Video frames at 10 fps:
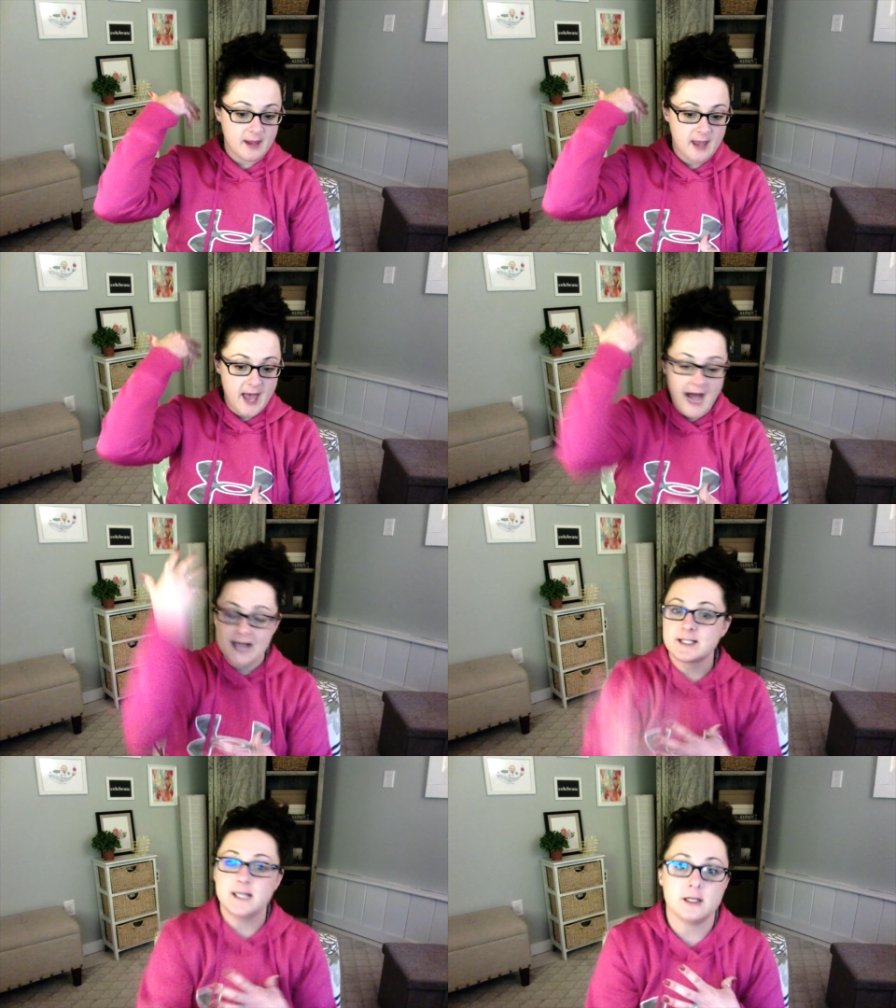
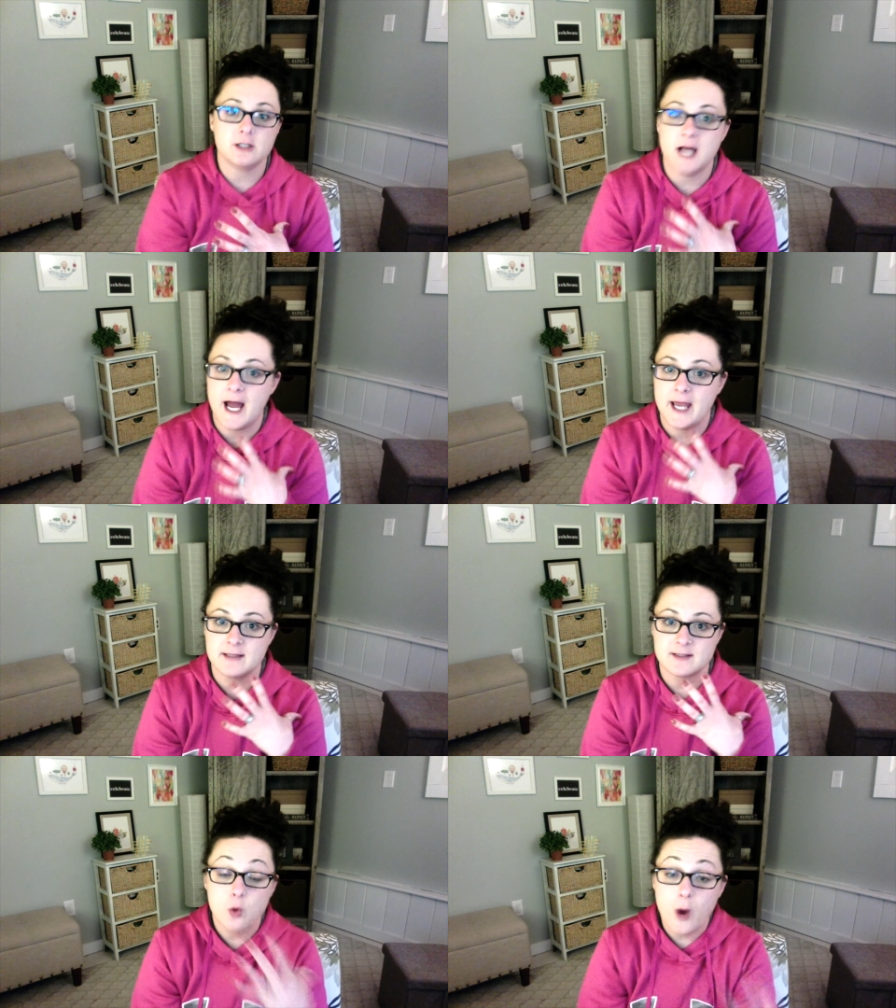asking
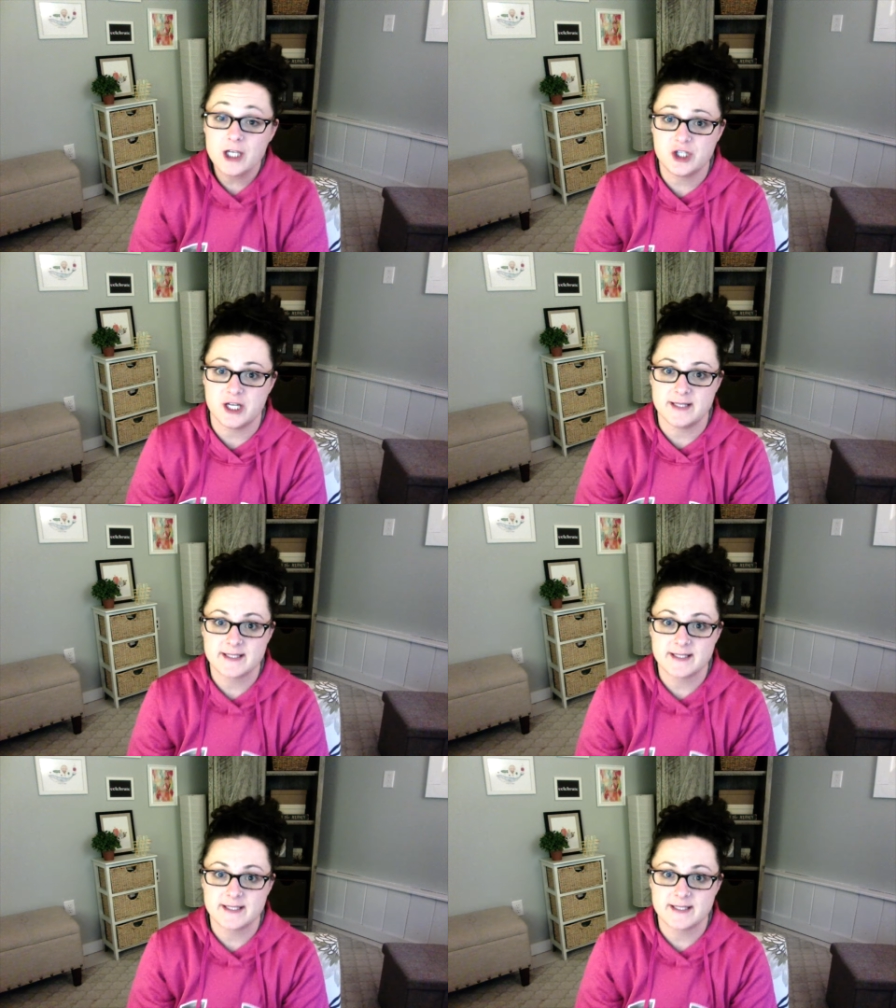clients questions.